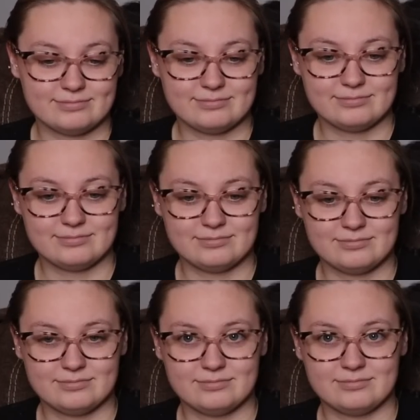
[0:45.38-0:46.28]

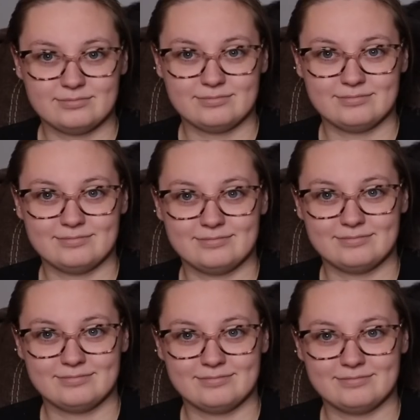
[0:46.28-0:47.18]

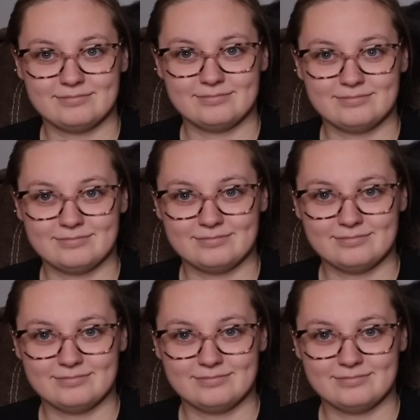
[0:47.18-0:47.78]
(not speaking)